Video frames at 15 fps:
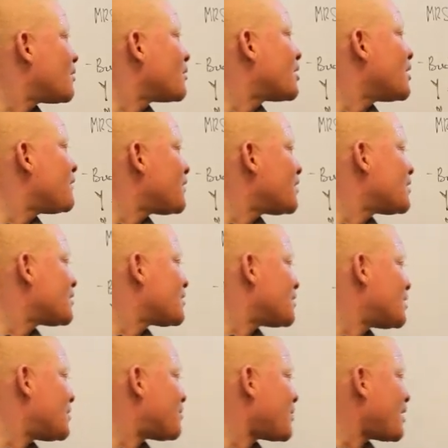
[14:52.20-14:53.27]
given
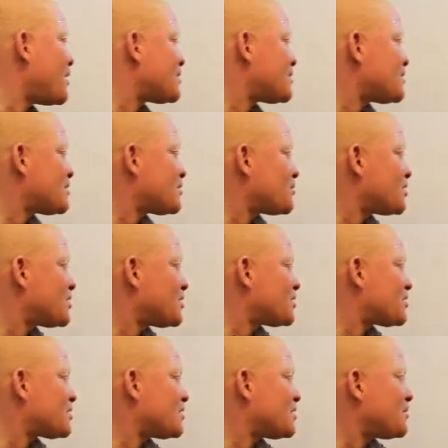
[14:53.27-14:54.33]
the prices, which
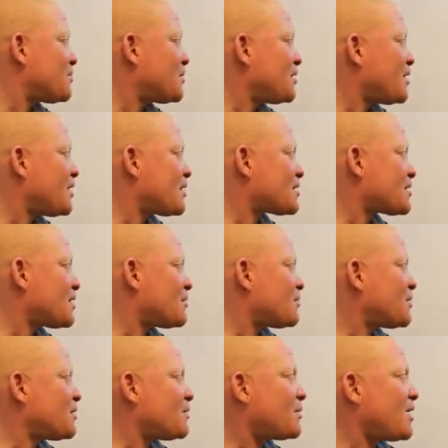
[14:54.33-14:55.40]
is the Px and
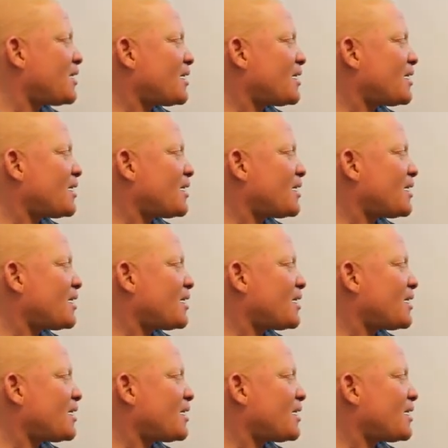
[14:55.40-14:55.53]
Py,